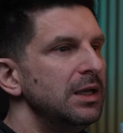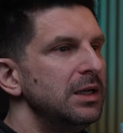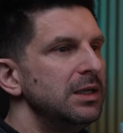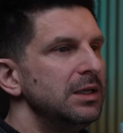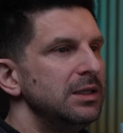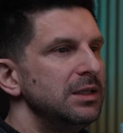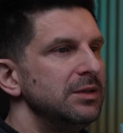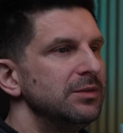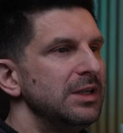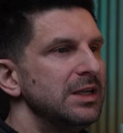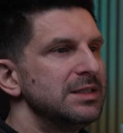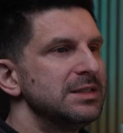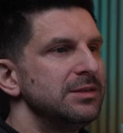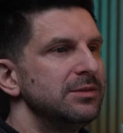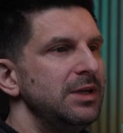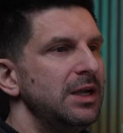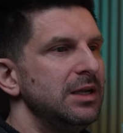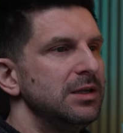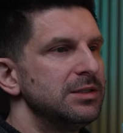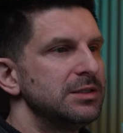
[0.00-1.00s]
And here we
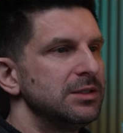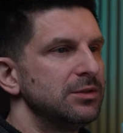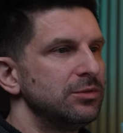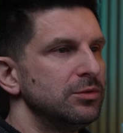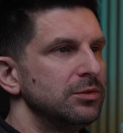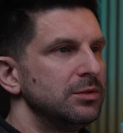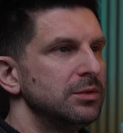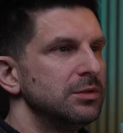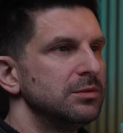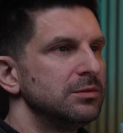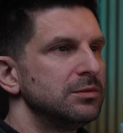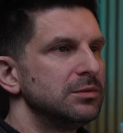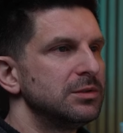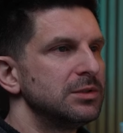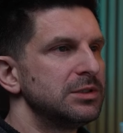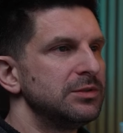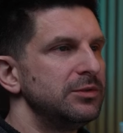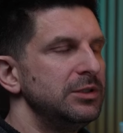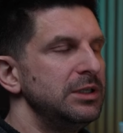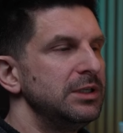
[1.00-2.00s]
have our own settings
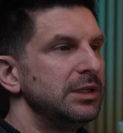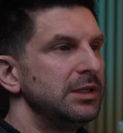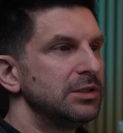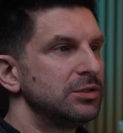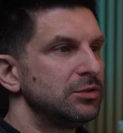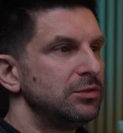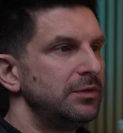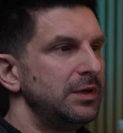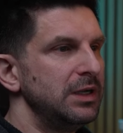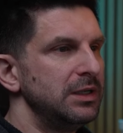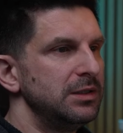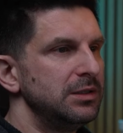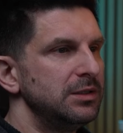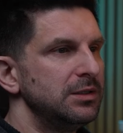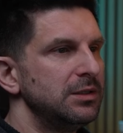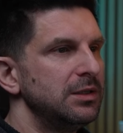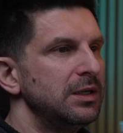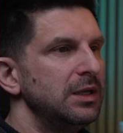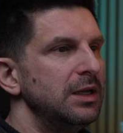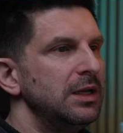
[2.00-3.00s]
appearing.
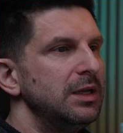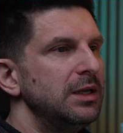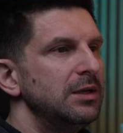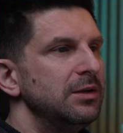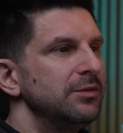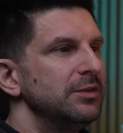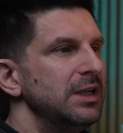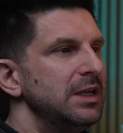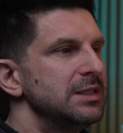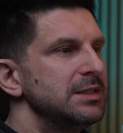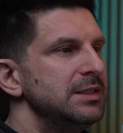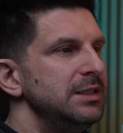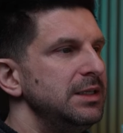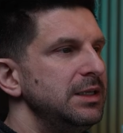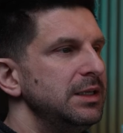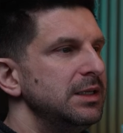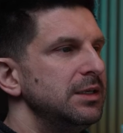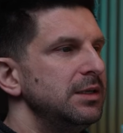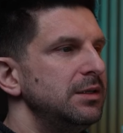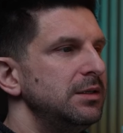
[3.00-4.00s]
We have
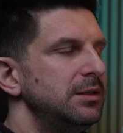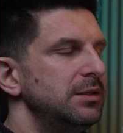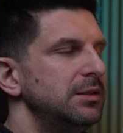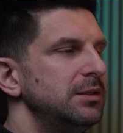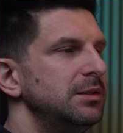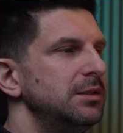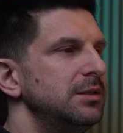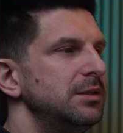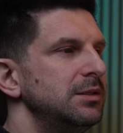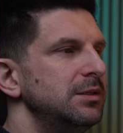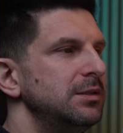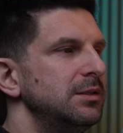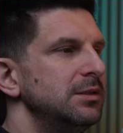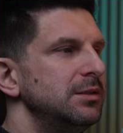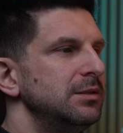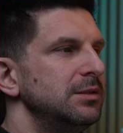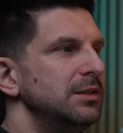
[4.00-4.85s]
essentially two segments.